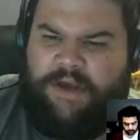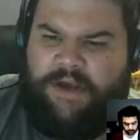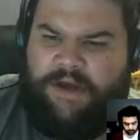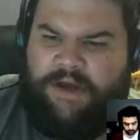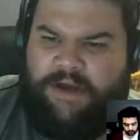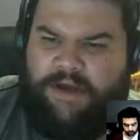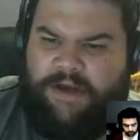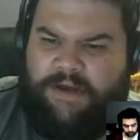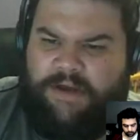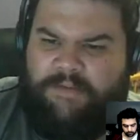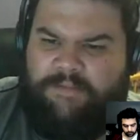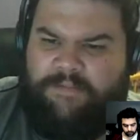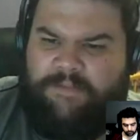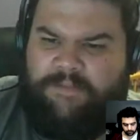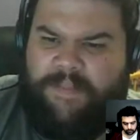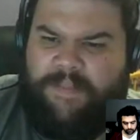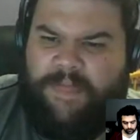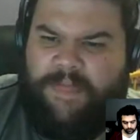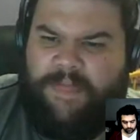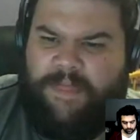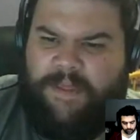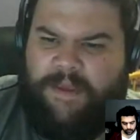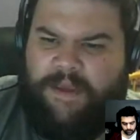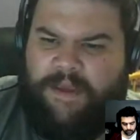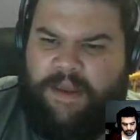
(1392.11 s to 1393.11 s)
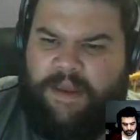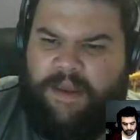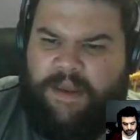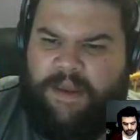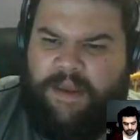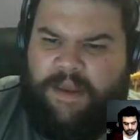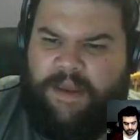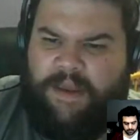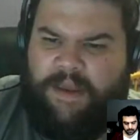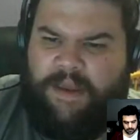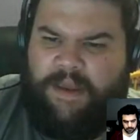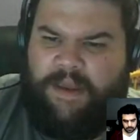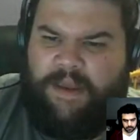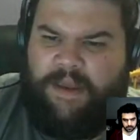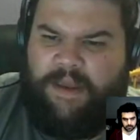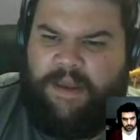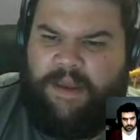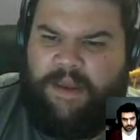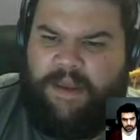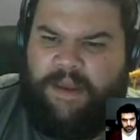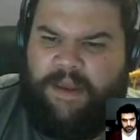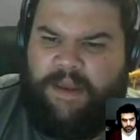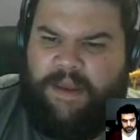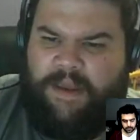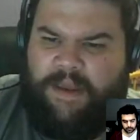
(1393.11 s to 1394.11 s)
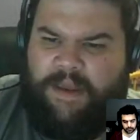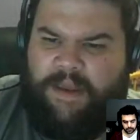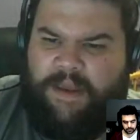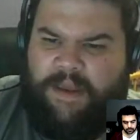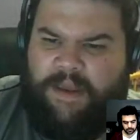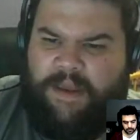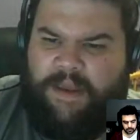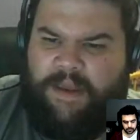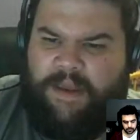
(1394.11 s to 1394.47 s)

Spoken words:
and.